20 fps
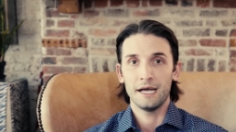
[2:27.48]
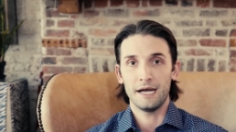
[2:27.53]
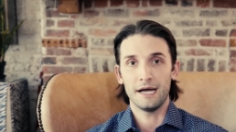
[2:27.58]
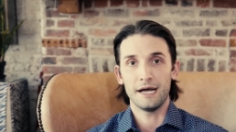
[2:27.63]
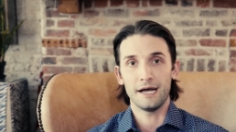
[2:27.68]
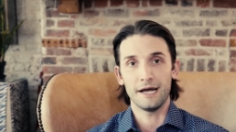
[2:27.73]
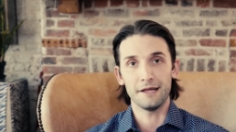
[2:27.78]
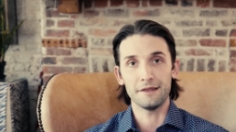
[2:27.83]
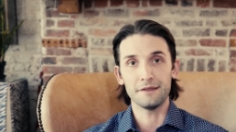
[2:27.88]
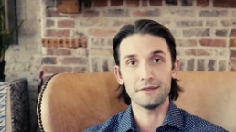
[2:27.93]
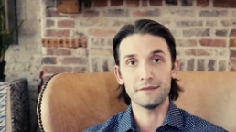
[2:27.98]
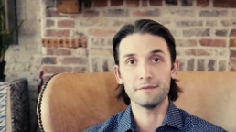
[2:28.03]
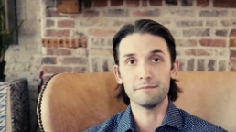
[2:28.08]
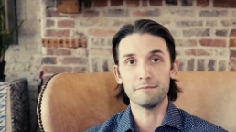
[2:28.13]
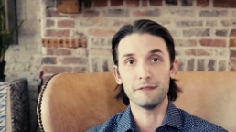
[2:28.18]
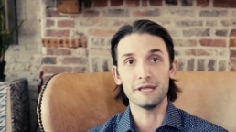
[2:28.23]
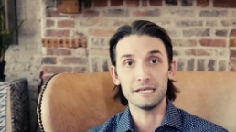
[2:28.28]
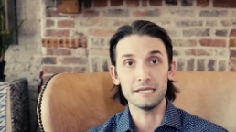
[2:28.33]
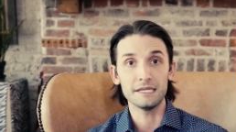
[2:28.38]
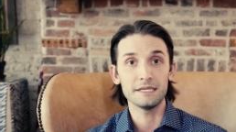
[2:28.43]
uh,
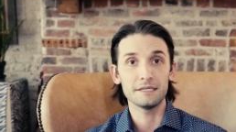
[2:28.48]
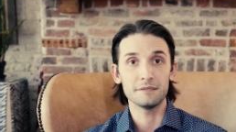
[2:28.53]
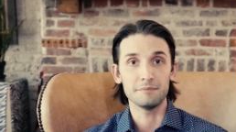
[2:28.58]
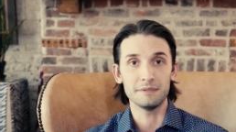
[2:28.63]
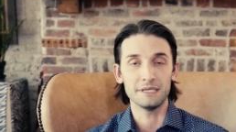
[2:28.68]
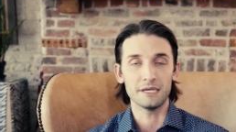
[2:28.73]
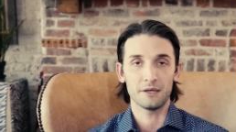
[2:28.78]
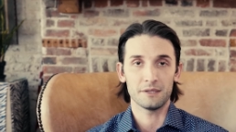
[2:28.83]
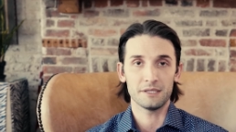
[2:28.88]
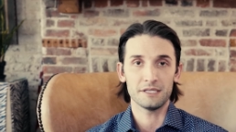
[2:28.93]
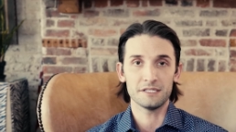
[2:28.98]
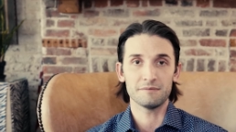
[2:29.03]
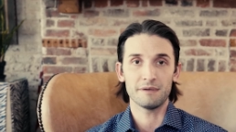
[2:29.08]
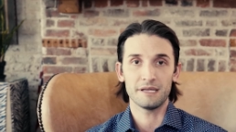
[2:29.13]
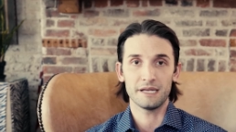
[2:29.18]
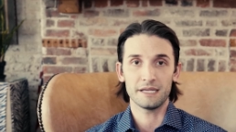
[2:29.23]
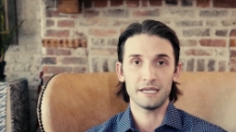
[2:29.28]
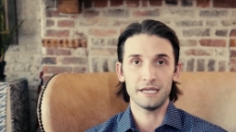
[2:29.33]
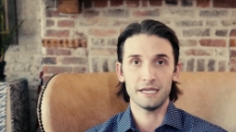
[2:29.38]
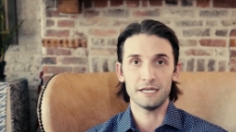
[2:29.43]
they need to be on these
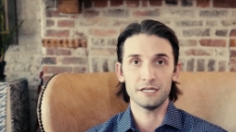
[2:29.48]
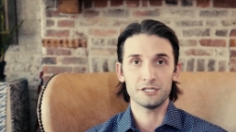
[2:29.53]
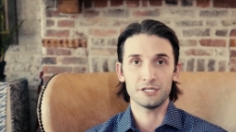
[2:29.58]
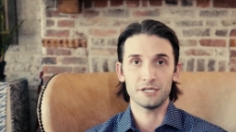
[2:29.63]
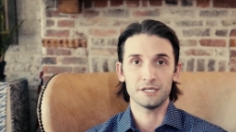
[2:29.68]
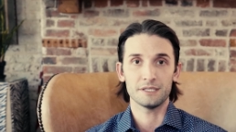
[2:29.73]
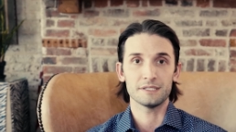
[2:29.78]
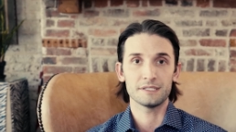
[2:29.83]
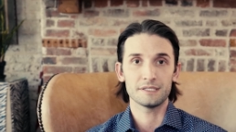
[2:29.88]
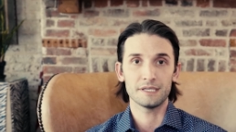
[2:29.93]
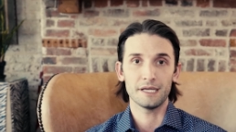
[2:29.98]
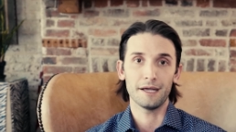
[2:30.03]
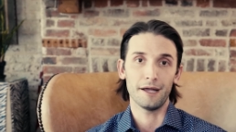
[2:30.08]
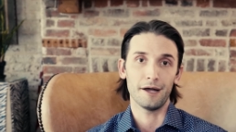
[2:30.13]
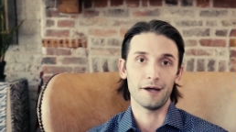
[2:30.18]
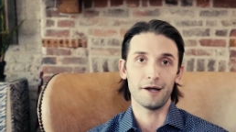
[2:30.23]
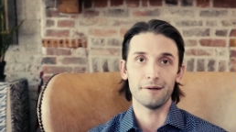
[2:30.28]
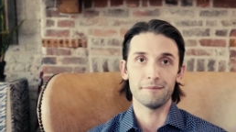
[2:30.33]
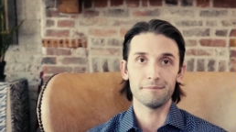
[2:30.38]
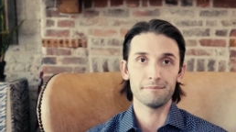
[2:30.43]
medications,
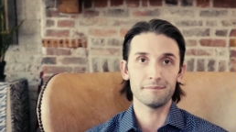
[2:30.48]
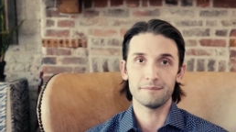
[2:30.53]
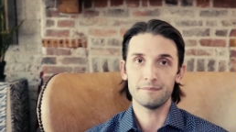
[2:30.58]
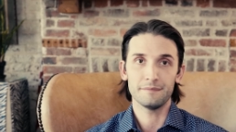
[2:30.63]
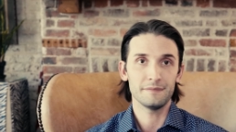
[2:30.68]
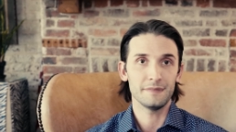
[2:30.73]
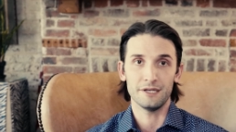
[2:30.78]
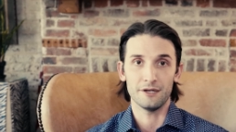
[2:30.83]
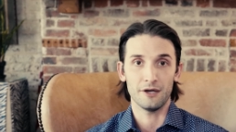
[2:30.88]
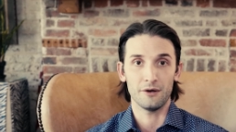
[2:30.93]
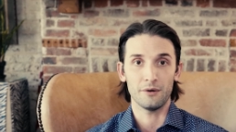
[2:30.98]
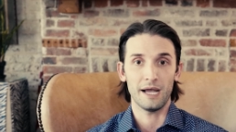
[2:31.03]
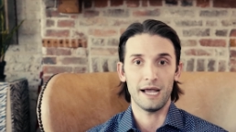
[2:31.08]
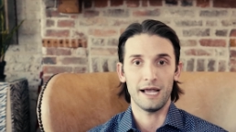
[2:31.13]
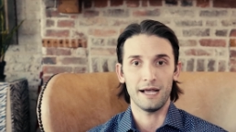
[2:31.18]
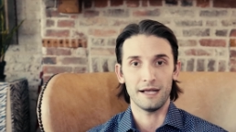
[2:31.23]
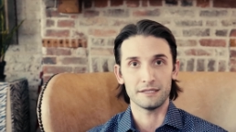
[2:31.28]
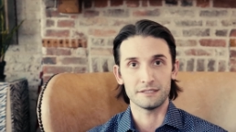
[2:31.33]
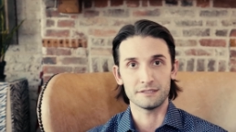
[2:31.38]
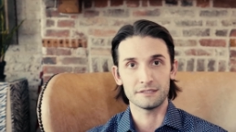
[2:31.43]
um, you know,
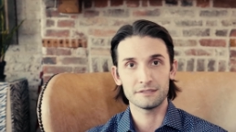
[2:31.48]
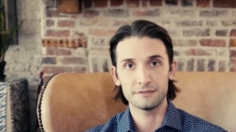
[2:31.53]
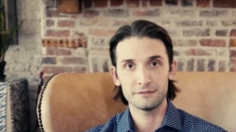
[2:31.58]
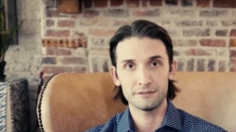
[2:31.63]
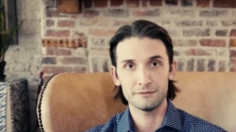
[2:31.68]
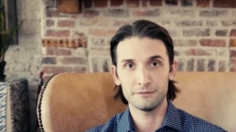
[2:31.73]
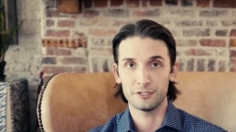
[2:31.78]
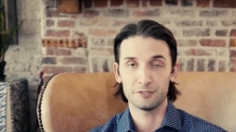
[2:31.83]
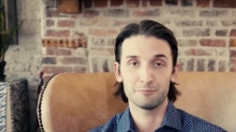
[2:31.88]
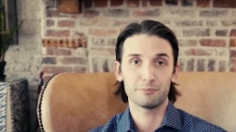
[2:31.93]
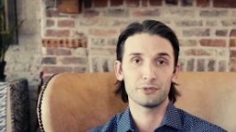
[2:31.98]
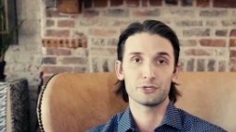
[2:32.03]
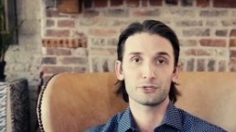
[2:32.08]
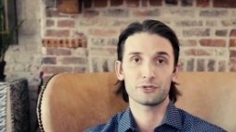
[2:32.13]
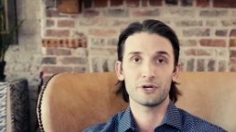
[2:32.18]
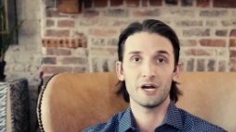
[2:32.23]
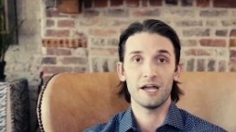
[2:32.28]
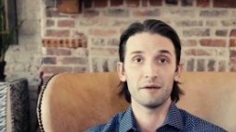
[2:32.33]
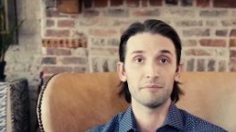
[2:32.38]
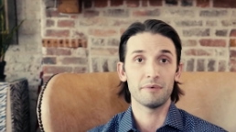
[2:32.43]
as
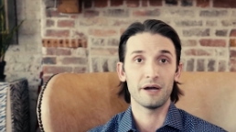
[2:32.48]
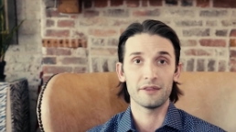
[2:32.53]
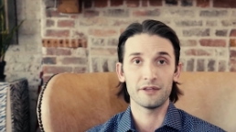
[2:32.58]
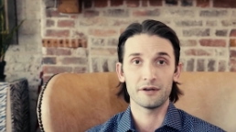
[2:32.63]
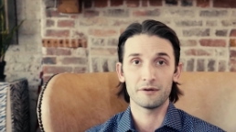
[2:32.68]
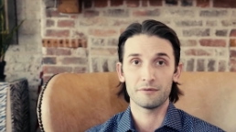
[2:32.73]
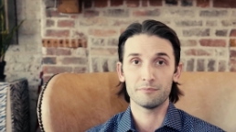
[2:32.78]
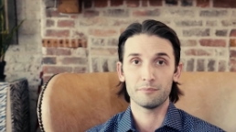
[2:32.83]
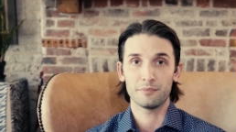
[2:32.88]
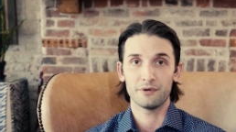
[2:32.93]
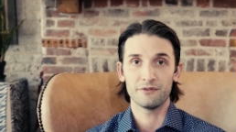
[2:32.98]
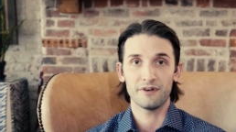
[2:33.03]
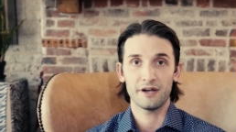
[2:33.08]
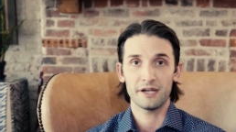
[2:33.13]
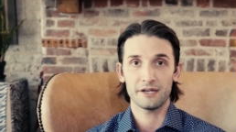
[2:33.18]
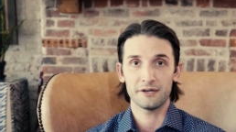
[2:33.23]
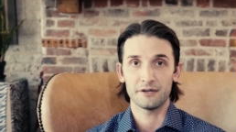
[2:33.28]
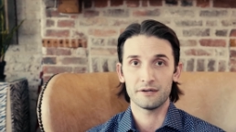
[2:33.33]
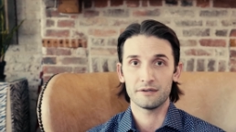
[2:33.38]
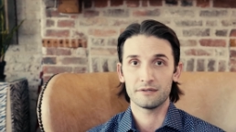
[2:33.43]
prescribed by their
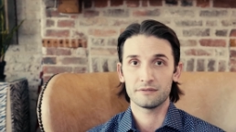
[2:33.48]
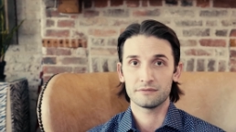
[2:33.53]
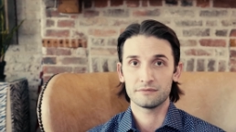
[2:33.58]
provider.